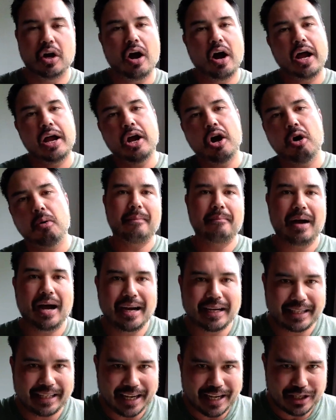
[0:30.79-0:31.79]
I help
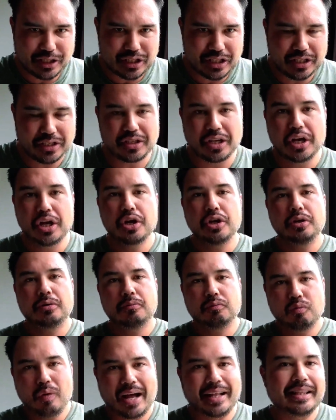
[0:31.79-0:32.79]
marketing agencies
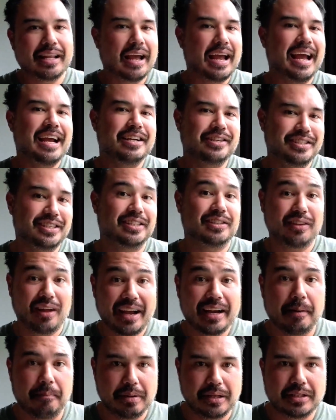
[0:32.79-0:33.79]
run their agencies
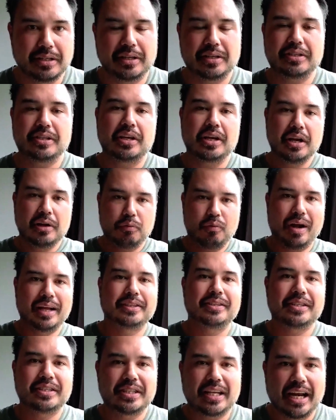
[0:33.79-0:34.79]
like a business, run
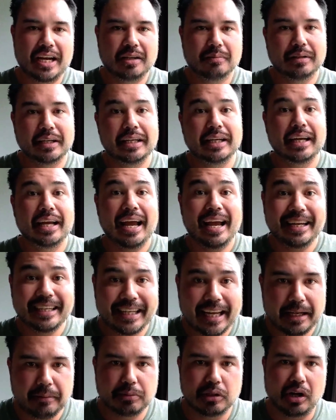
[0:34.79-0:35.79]
sustainably, and
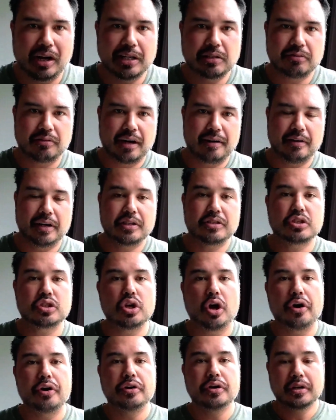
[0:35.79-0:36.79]
keep clients forever.
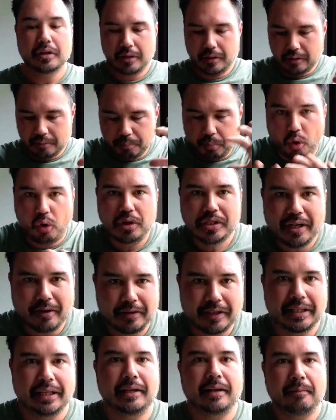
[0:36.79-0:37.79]
So pause
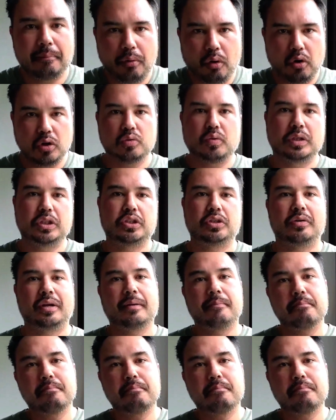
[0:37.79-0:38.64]
everything, pause what you're doing.